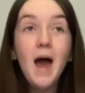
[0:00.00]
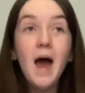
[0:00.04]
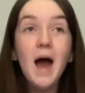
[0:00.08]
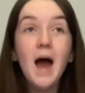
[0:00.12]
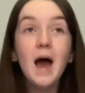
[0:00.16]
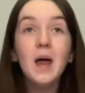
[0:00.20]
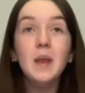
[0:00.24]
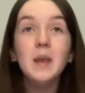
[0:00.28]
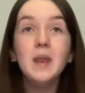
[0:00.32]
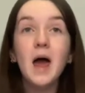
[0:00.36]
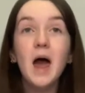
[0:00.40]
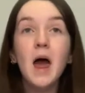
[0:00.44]

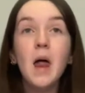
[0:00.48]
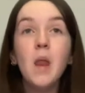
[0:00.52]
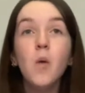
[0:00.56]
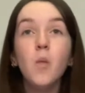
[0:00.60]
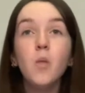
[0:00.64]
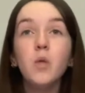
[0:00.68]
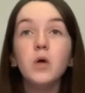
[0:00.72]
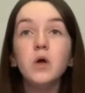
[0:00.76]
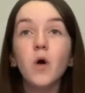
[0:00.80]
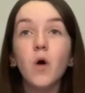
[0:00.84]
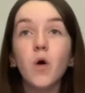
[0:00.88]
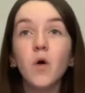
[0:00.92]
And then
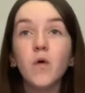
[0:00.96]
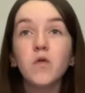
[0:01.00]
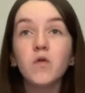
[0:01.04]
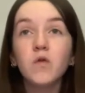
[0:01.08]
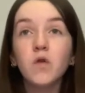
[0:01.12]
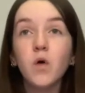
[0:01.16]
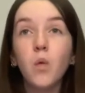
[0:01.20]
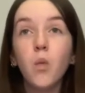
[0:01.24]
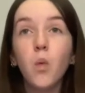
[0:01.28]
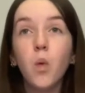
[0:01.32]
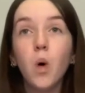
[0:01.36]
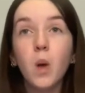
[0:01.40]
we
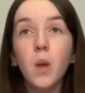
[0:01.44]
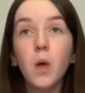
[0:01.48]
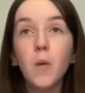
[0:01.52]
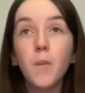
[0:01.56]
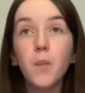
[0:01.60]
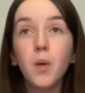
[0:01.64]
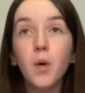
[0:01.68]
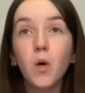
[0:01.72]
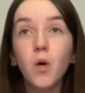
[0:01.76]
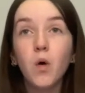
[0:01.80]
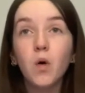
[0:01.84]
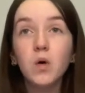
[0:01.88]
also want to
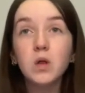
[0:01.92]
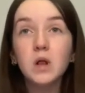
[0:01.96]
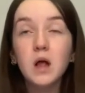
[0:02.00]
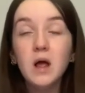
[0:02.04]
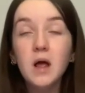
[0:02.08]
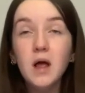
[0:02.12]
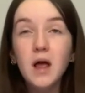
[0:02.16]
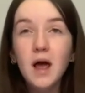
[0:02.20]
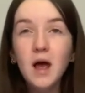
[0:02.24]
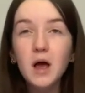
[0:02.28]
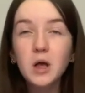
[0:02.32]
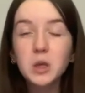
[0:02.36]
book
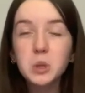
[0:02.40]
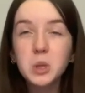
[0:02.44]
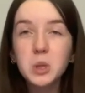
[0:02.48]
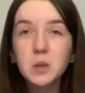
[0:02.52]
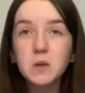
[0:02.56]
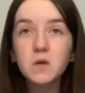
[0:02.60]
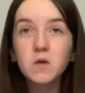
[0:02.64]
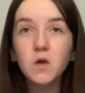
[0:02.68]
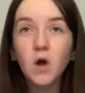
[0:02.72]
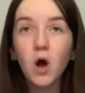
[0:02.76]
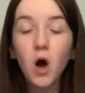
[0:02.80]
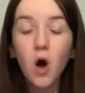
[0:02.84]

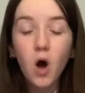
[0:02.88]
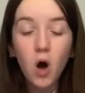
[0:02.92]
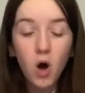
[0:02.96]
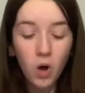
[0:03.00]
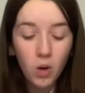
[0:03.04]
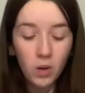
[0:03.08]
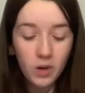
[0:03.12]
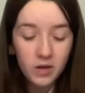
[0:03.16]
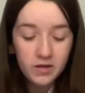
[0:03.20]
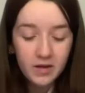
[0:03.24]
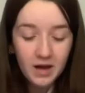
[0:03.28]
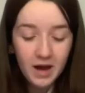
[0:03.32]
just a
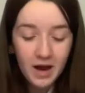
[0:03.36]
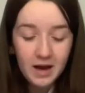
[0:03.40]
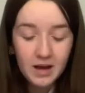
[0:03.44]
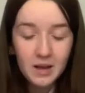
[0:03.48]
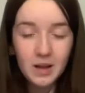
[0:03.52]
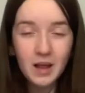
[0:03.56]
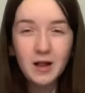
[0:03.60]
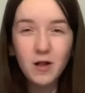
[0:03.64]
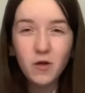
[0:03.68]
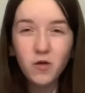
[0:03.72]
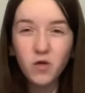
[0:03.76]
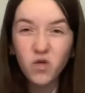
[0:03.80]
holiday,
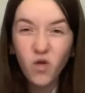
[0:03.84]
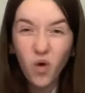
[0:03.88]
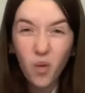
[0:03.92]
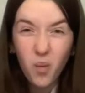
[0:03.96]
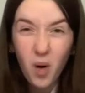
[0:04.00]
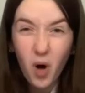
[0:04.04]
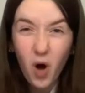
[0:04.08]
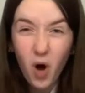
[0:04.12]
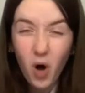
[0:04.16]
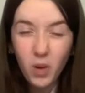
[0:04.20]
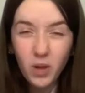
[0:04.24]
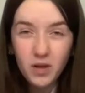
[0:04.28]
like a
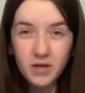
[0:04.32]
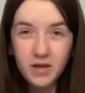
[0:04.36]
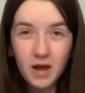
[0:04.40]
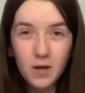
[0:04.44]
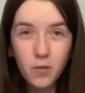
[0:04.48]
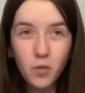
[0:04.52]
summer holiday.